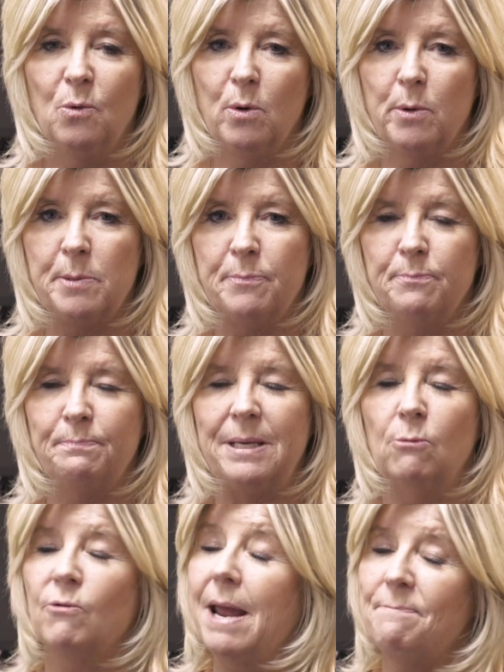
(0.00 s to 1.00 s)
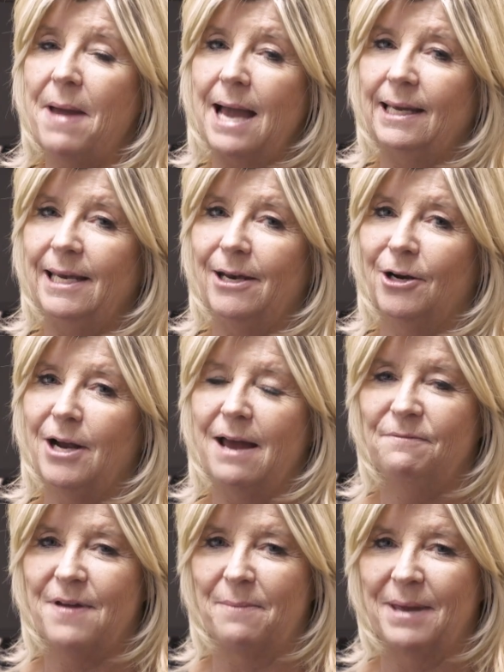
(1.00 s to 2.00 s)
We'll be right back here
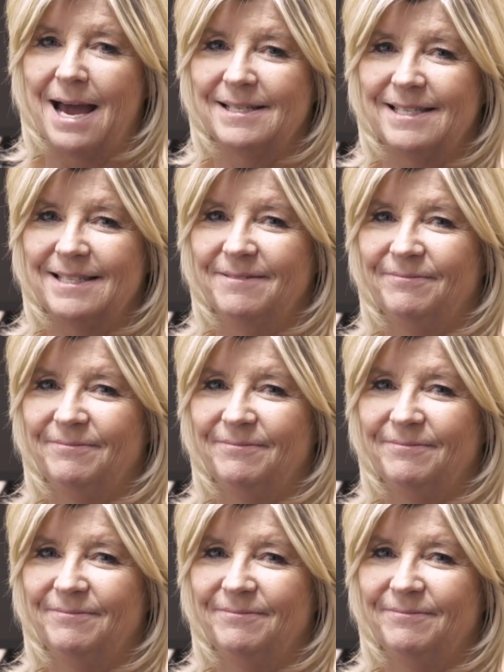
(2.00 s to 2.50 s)
at FAMCAST.